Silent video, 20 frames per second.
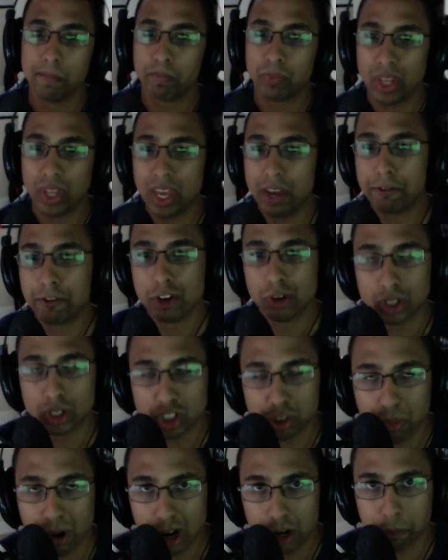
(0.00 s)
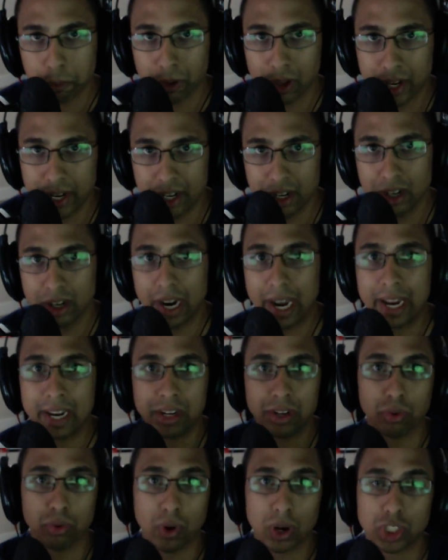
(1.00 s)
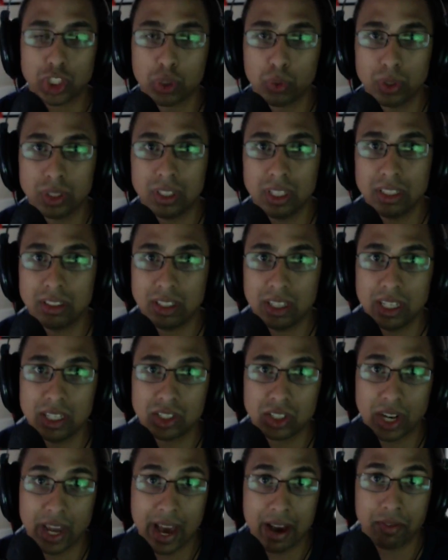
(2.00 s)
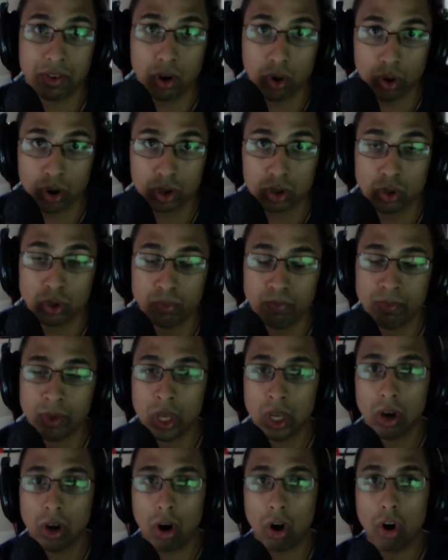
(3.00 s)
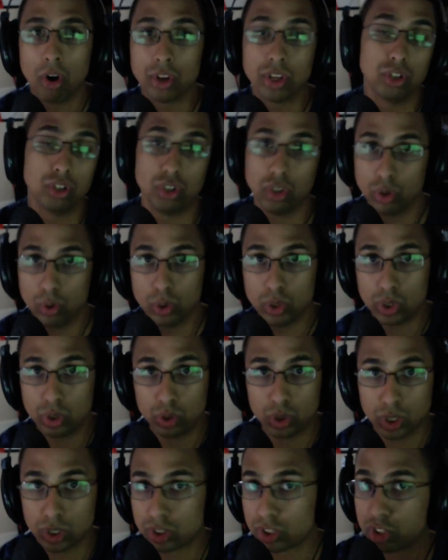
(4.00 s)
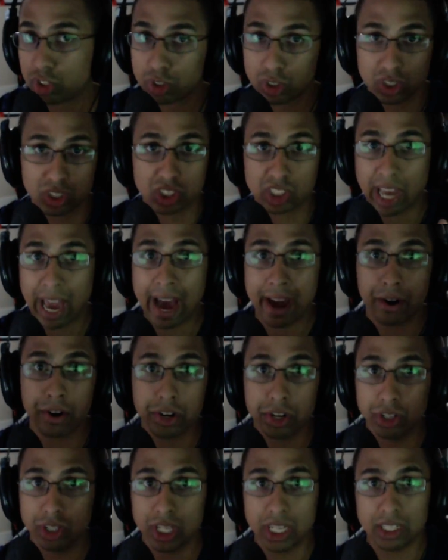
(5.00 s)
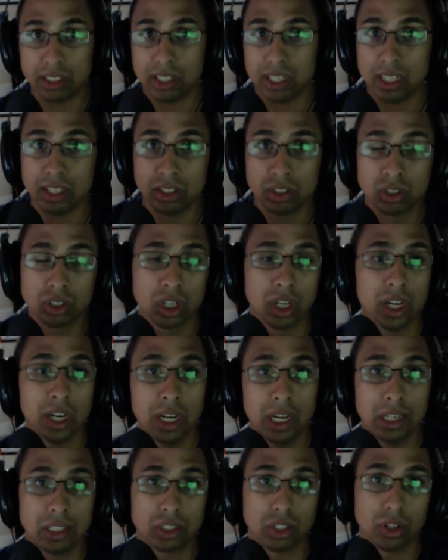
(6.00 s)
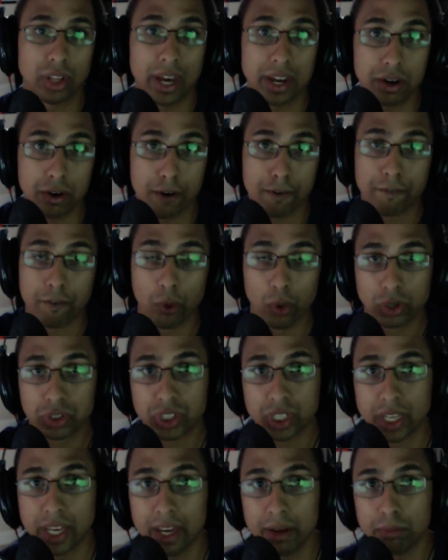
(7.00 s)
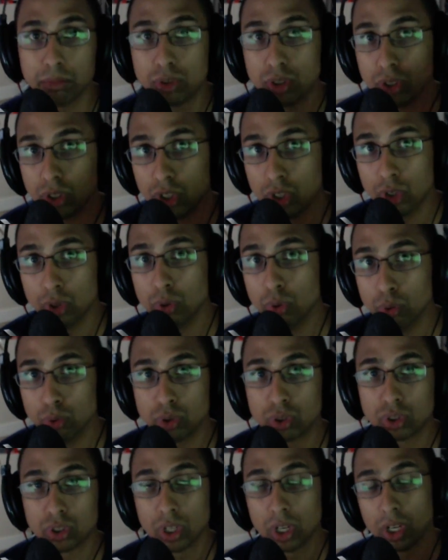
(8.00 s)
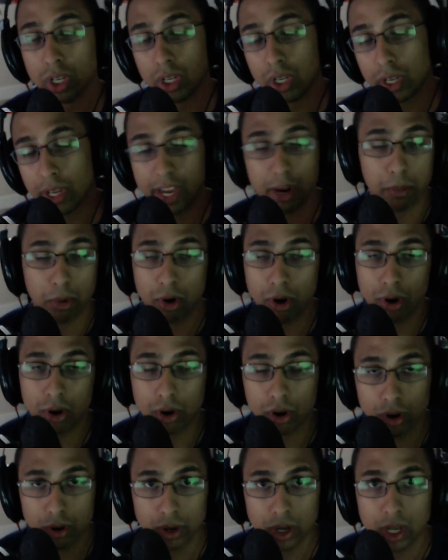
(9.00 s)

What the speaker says: if you're a smart player and you're rushing with DTs and they have an Oracle, all you do is you just scatter your DTs so that you're forcing him to use, him or her,